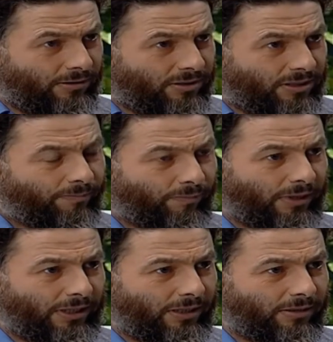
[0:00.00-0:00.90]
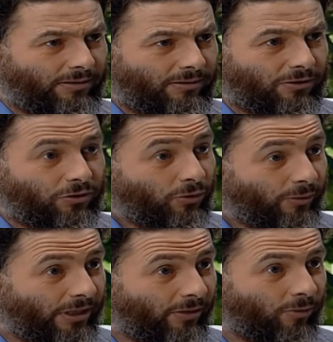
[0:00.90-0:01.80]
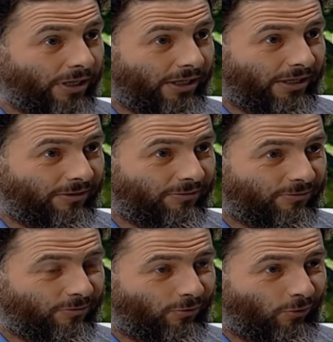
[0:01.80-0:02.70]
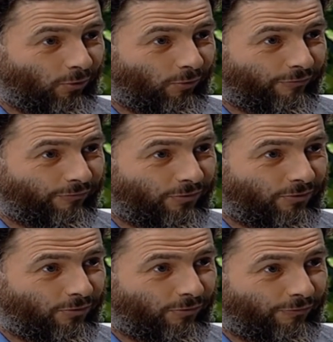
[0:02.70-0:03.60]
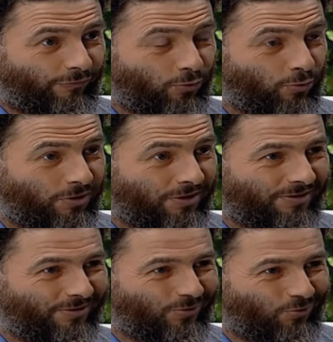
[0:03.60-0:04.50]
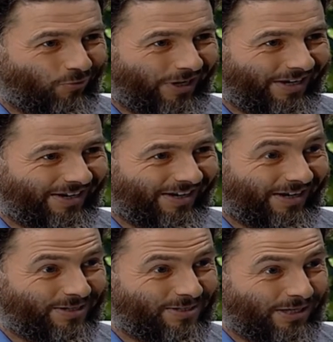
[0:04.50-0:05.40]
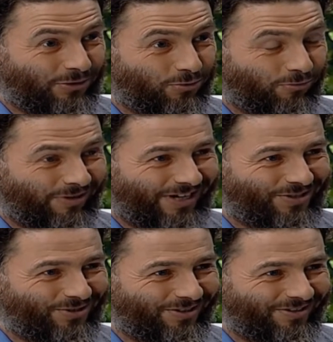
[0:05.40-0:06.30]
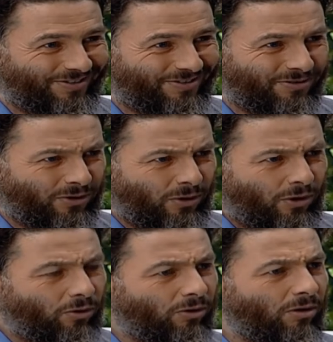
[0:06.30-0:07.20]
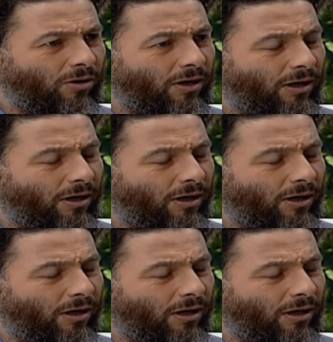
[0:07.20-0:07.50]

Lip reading: simply the doing away of food, drink and sexual relations, or